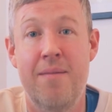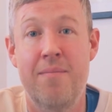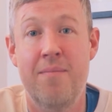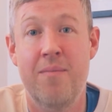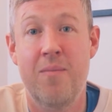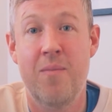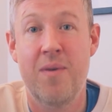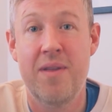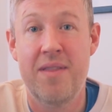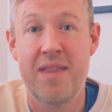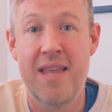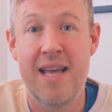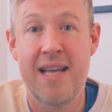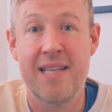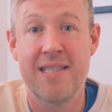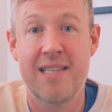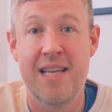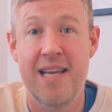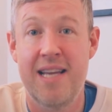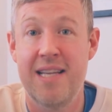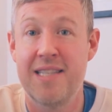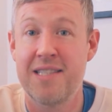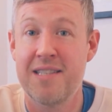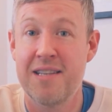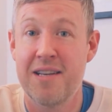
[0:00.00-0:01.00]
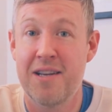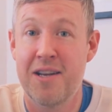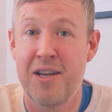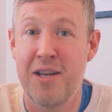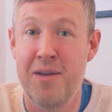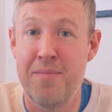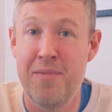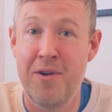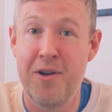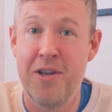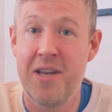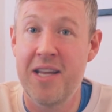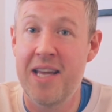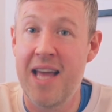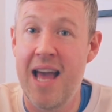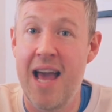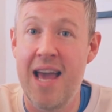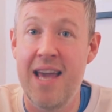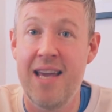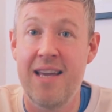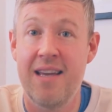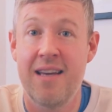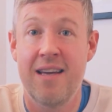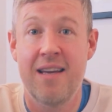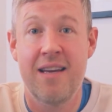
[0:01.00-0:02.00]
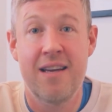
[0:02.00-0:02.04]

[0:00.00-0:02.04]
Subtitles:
with this is communicate.